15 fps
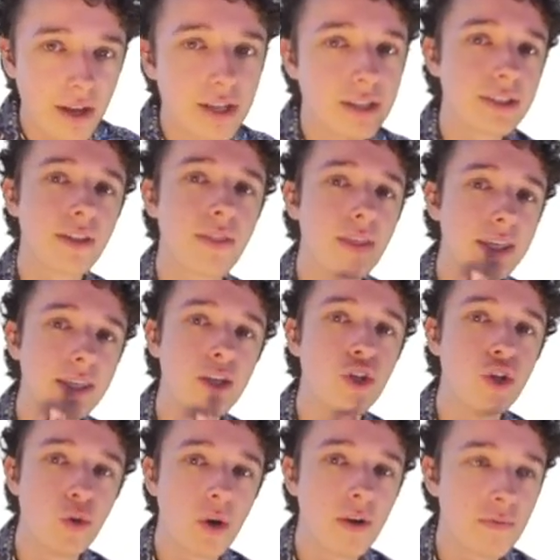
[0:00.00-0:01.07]
It is the thing that
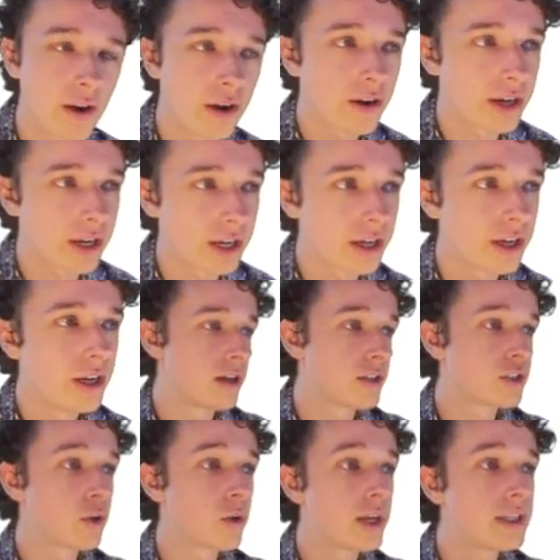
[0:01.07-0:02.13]
you are varying. And
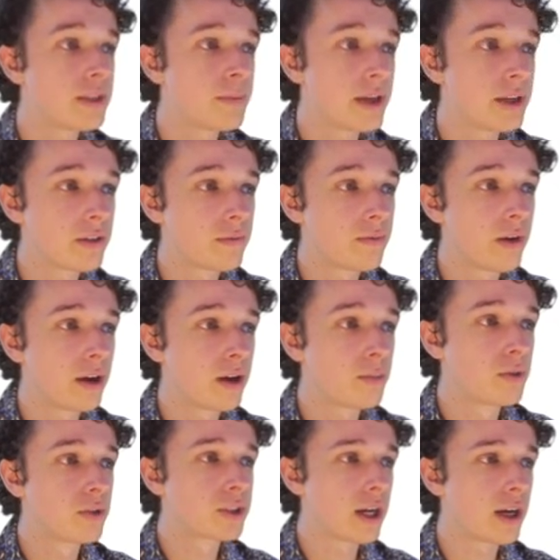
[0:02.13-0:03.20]
so independent
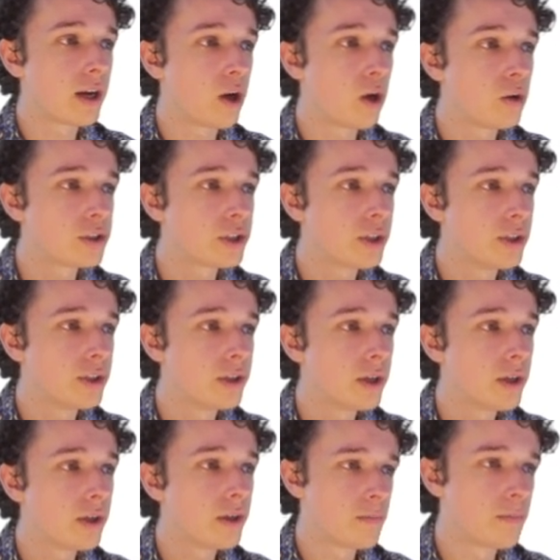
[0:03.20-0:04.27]
variables are altered
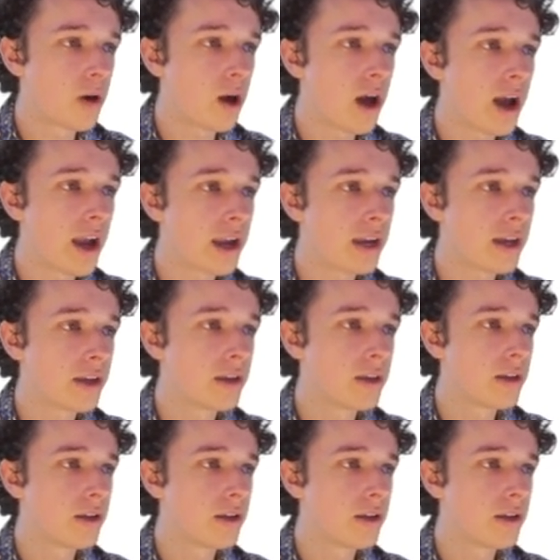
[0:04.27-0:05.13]
by